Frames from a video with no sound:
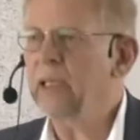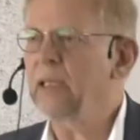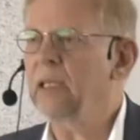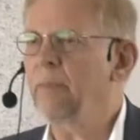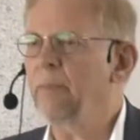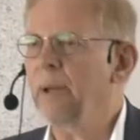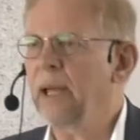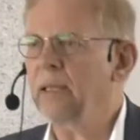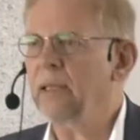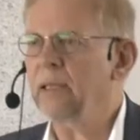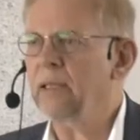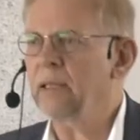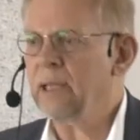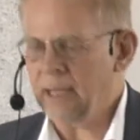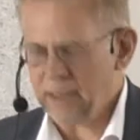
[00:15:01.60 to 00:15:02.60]

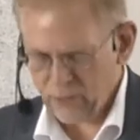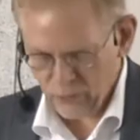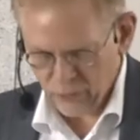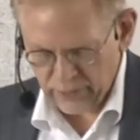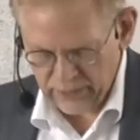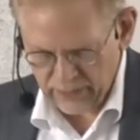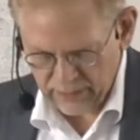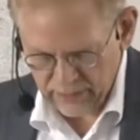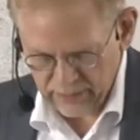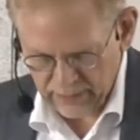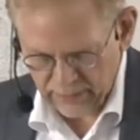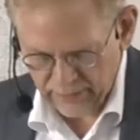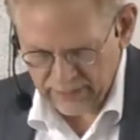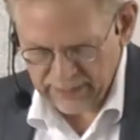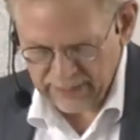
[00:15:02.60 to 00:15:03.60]
independent countries
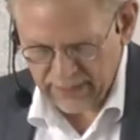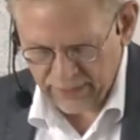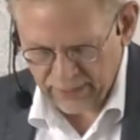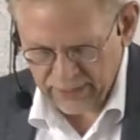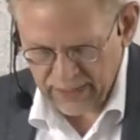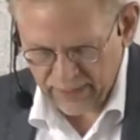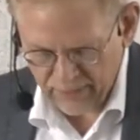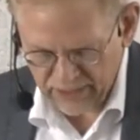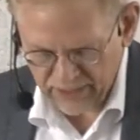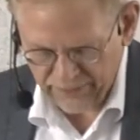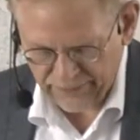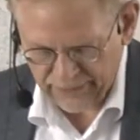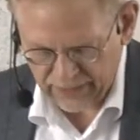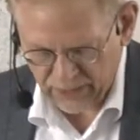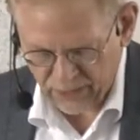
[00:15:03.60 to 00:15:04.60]
in the southern
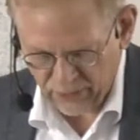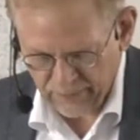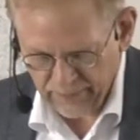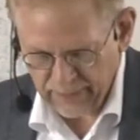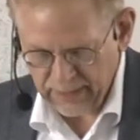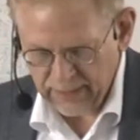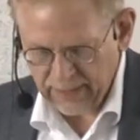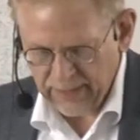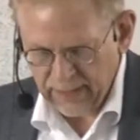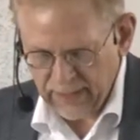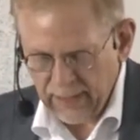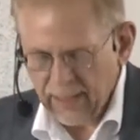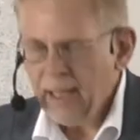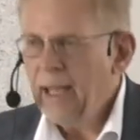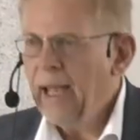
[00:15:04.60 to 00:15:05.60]
hemisphere
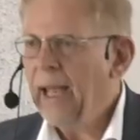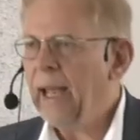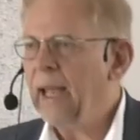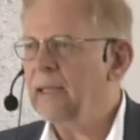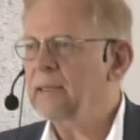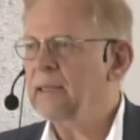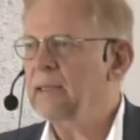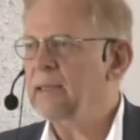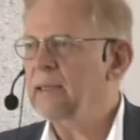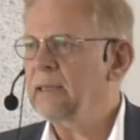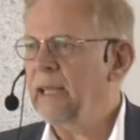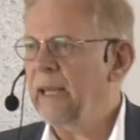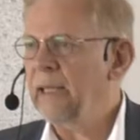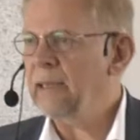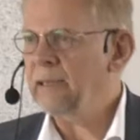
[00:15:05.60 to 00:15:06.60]
as a
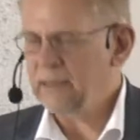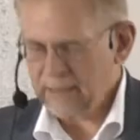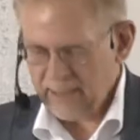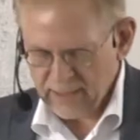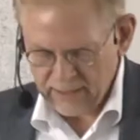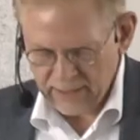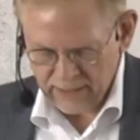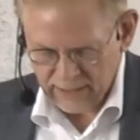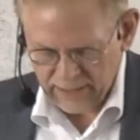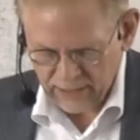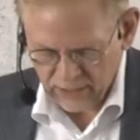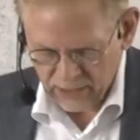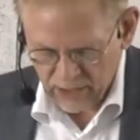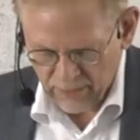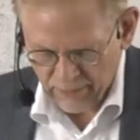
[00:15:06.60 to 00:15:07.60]
state-centered
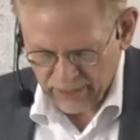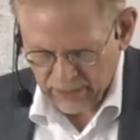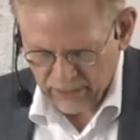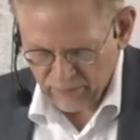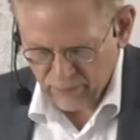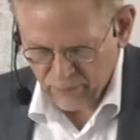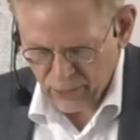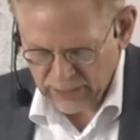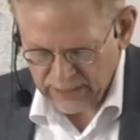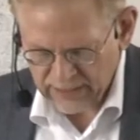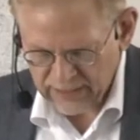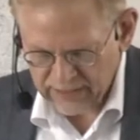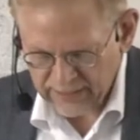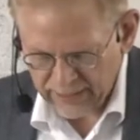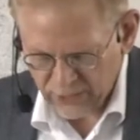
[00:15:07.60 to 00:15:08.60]
economic
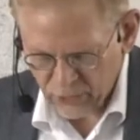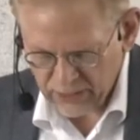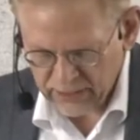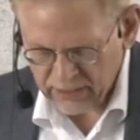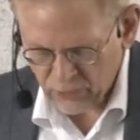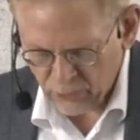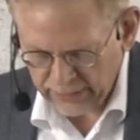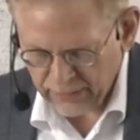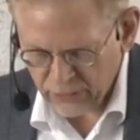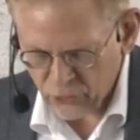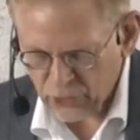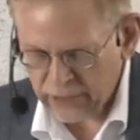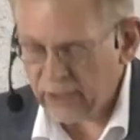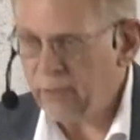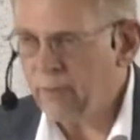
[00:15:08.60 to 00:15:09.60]
modernization
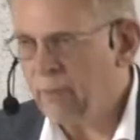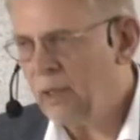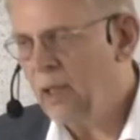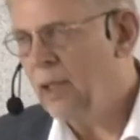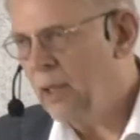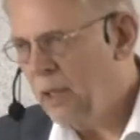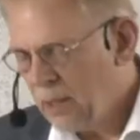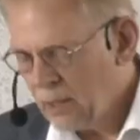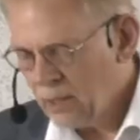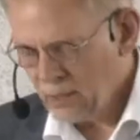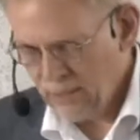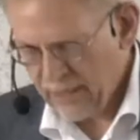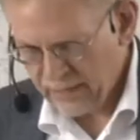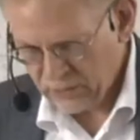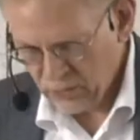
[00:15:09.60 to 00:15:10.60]
strategy,
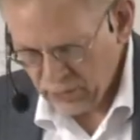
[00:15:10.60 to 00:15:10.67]
quite